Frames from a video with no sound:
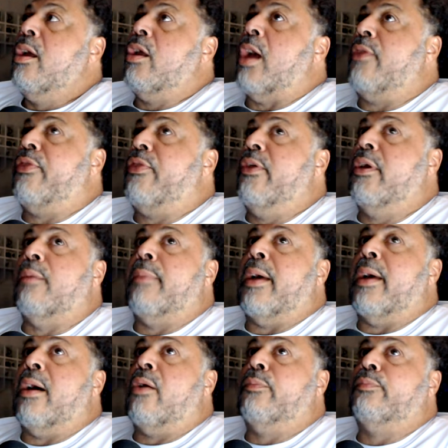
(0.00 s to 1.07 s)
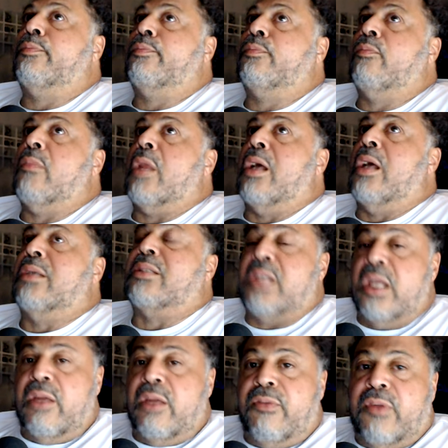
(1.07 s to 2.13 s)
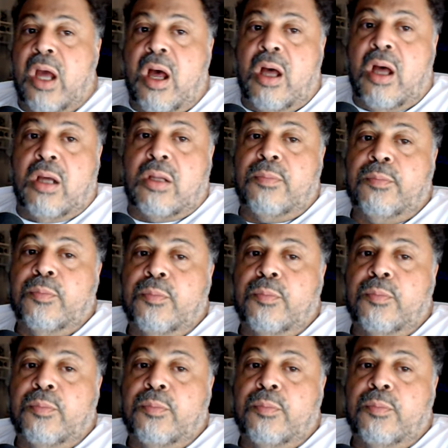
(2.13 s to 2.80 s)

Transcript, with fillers: I think about a Steve Young,